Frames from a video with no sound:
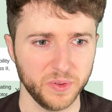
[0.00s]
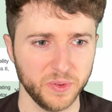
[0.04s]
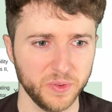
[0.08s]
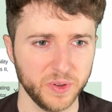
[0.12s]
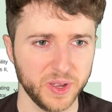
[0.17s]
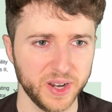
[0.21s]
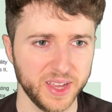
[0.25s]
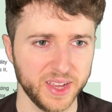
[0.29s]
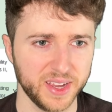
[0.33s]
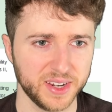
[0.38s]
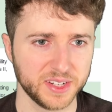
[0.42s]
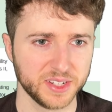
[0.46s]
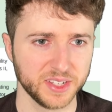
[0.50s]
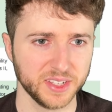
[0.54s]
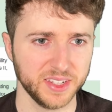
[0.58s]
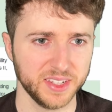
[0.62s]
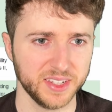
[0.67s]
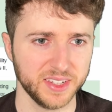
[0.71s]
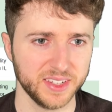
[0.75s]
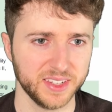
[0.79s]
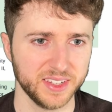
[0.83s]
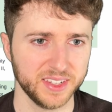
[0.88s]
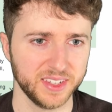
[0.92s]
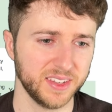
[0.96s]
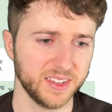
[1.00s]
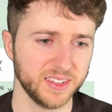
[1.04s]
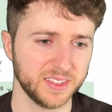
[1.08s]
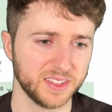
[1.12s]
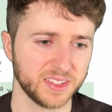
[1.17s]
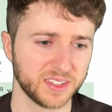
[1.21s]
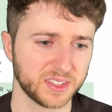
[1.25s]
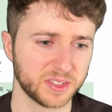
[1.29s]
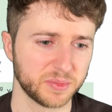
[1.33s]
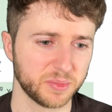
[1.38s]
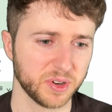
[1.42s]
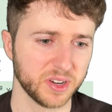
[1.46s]
What actually is
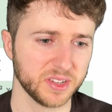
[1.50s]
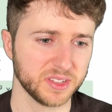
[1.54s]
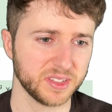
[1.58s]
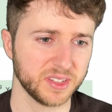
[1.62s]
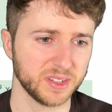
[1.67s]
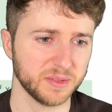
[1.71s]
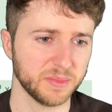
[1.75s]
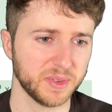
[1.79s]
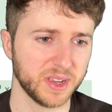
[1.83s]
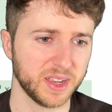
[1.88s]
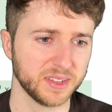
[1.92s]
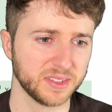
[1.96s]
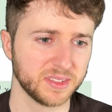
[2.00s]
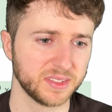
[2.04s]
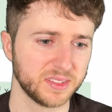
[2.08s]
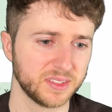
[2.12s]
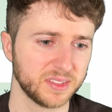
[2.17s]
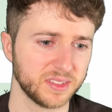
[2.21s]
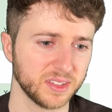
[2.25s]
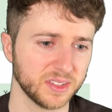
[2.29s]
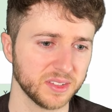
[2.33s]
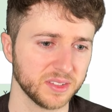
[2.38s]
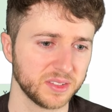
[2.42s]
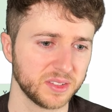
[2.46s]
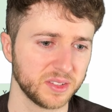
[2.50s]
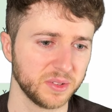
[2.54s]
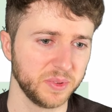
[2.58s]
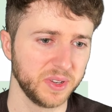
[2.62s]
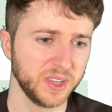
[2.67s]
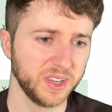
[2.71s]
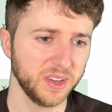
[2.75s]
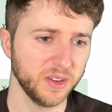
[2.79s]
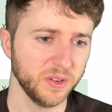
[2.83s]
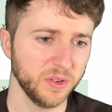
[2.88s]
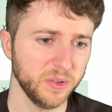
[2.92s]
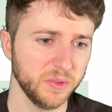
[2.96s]
expressed in mast cells? So we
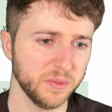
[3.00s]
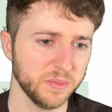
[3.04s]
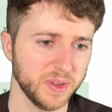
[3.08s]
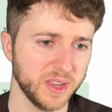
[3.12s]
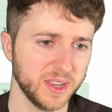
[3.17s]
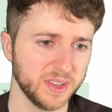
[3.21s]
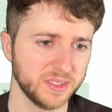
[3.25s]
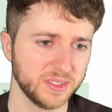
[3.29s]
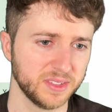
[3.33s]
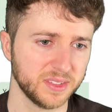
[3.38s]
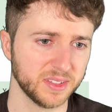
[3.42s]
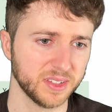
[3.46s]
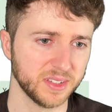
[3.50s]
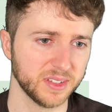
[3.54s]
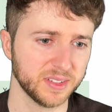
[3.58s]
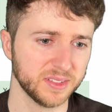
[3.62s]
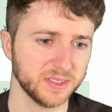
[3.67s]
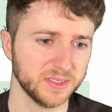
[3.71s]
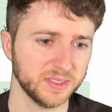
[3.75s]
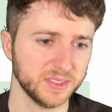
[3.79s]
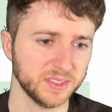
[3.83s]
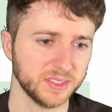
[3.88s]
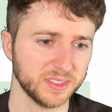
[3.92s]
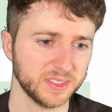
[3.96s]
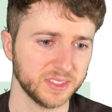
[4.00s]
can go to a mast cell.